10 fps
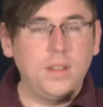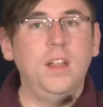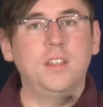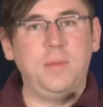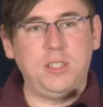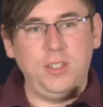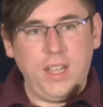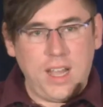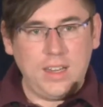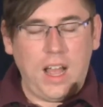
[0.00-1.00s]

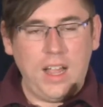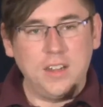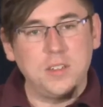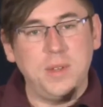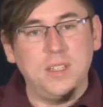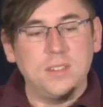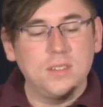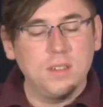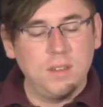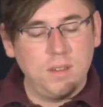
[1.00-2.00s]
especially at higher speeds.